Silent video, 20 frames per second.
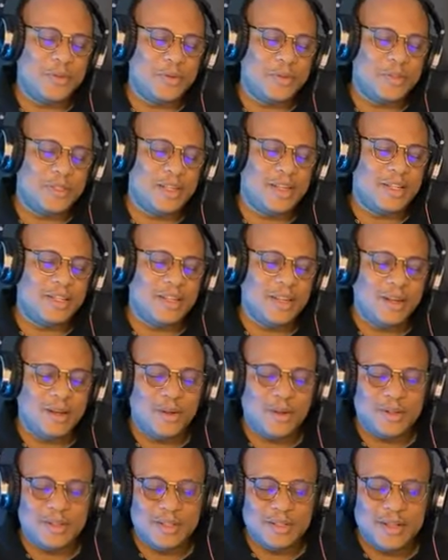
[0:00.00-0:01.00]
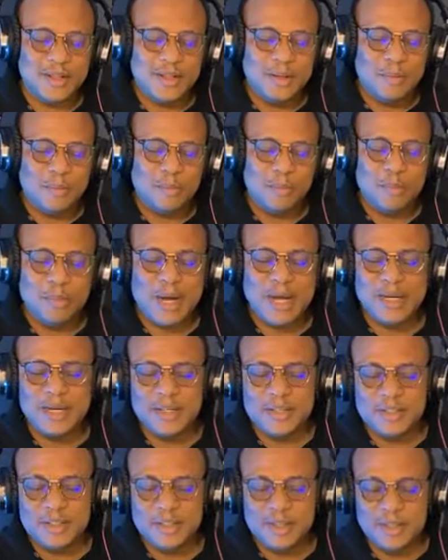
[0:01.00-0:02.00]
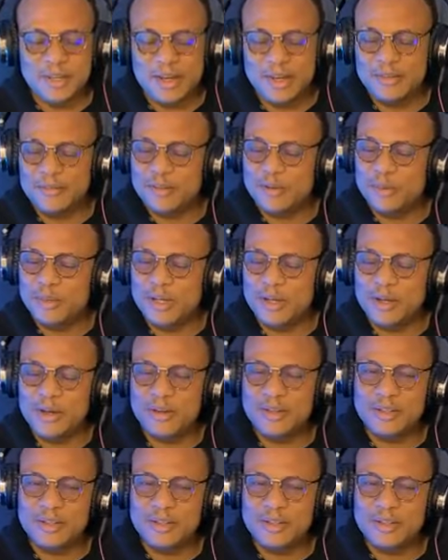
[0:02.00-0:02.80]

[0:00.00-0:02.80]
why do you think the Lord banished the devil?